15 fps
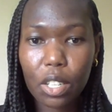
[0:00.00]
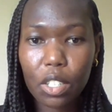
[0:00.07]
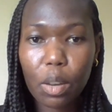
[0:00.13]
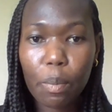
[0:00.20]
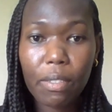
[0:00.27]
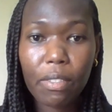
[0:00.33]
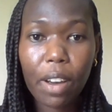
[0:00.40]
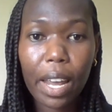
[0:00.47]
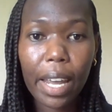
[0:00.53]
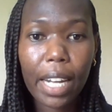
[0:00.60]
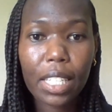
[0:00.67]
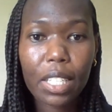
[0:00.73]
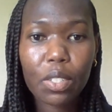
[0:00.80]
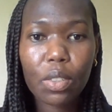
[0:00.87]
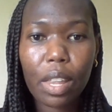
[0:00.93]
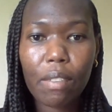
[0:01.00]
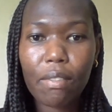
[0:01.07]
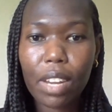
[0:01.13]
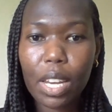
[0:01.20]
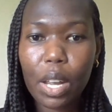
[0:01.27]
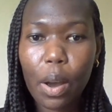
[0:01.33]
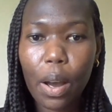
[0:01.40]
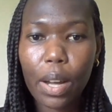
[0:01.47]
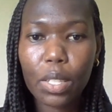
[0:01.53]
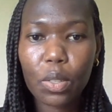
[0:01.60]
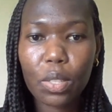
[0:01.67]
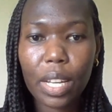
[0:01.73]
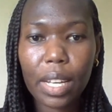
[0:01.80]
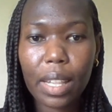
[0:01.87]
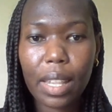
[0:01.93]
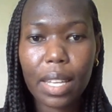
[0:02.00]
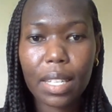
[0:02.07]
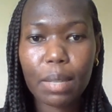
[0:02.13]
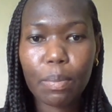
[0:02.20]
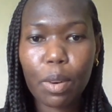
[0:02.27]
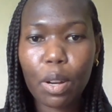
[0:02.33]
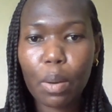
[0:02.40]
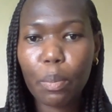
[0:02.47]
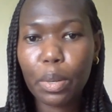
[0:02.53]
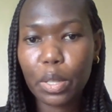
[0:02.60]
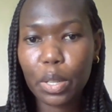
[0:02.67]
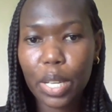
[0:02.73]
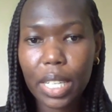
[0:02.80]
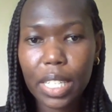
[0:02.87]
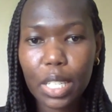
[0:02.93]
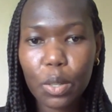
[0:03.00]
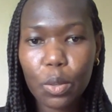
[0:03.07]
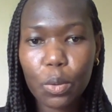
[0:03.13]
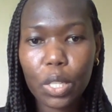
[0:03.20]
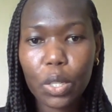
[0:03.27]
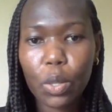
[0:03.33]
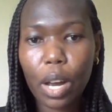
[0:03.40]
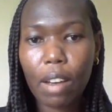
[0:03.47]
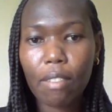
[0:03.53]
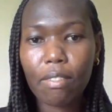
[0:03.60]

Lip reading: So before I get into the video, I want to take this small opportunity to wish you a